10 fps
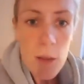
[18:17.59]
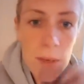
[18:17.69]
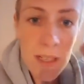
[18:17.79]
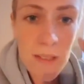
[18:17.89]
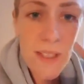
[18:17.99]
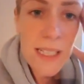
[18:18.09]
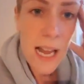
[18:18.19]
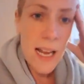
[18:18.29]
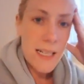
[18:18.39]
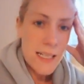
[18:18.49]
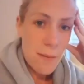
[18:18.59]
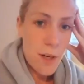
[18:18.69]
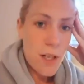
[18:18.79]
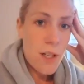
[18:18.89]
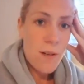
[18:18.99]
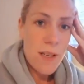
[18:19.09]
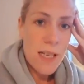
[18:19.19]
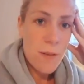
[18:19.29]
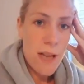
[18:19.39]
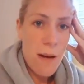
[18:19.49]
Because I've decided I'm going to do
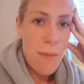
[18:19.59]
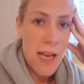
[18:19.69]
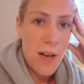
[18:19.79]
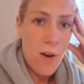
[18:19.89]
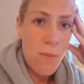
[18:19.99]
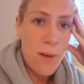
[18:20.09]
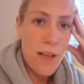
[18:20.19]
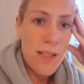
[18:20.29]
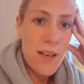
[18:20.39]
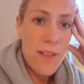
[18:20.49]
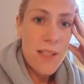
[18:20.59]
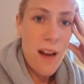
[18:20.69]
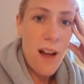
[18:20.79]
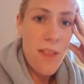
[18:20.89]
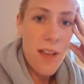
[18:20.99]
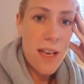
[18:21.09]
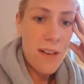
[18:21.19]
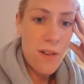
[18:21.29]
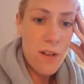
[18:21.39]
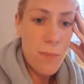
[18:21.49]
these without makeup, because if I start thinking
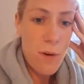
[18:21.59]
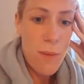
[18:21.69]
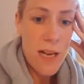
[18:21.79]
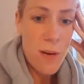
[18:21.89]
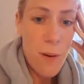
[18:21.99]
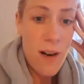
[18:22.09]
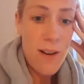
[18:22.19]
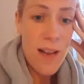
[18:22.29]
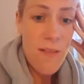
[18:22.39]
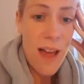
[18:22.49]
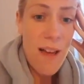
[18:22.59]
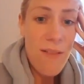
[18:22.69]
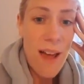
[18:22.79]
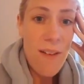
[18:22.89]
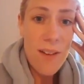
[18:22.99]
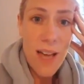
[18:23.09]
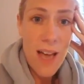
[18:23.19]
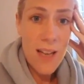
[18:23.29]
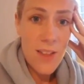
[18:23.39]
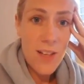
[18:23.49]
I've got to put makeup on, I'll never, ever, ever get
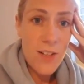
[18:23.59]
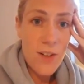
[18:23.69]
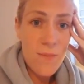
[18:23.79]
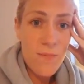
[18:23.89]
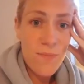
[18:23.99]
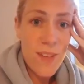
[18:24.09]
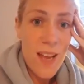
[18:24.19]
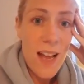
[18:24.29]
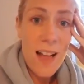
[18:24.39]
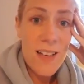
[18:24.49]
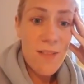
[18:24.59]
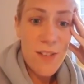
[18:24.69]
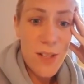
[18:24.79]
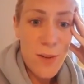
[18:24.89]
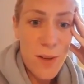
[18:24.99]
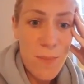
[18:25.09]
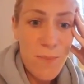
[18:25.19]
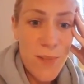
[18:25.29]
anything done. I'll never do them.